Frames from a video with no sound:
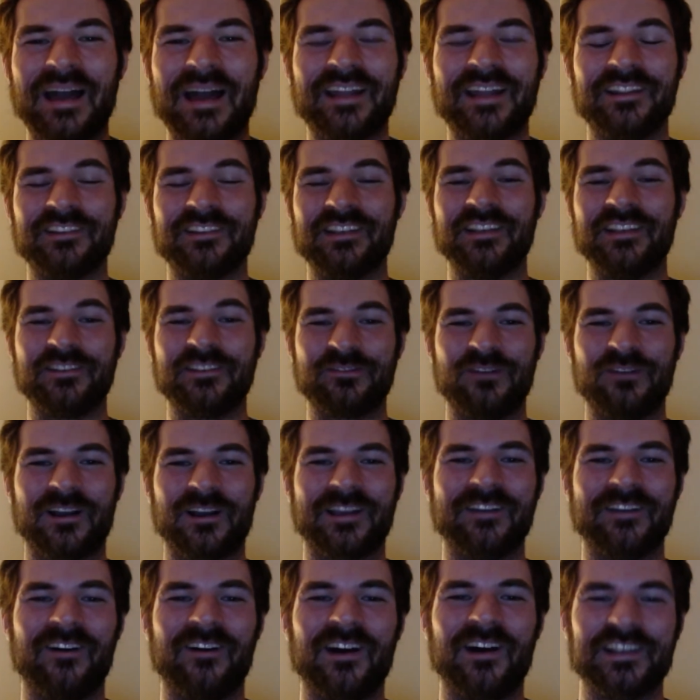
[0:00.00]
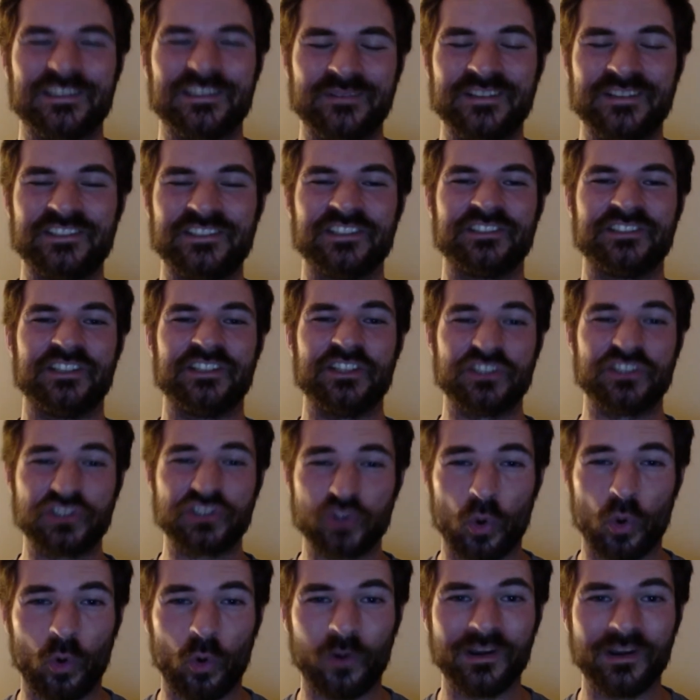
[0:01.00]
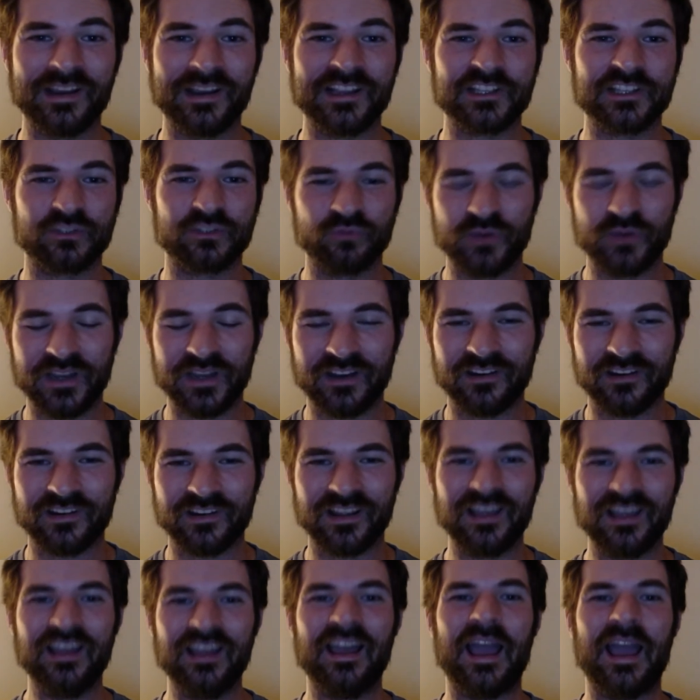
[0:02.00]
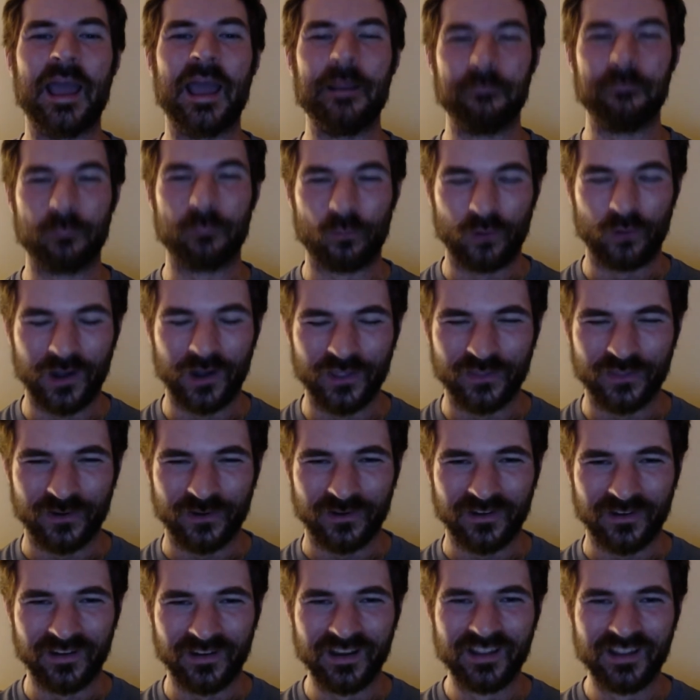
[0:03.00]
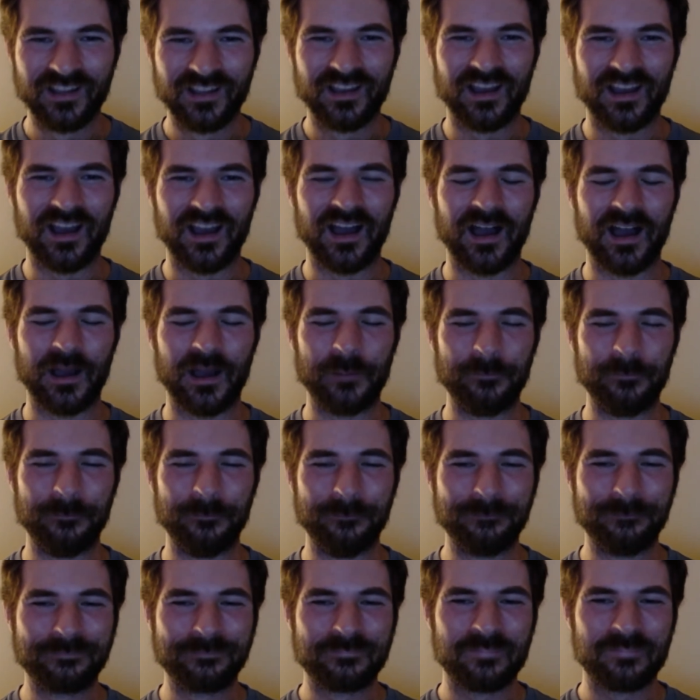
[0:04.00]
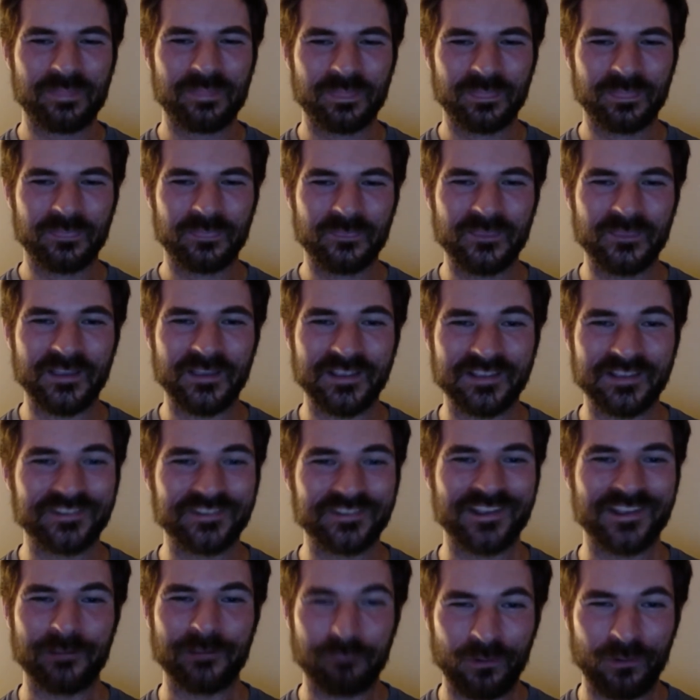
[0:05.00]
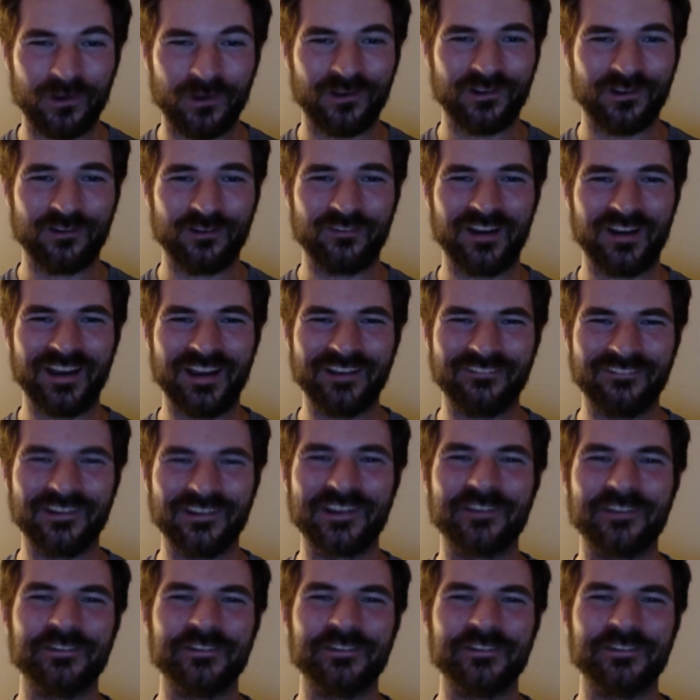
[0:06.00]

is is fucking awesome, it's just the story is weird and brother um is like a purr, right? Riku's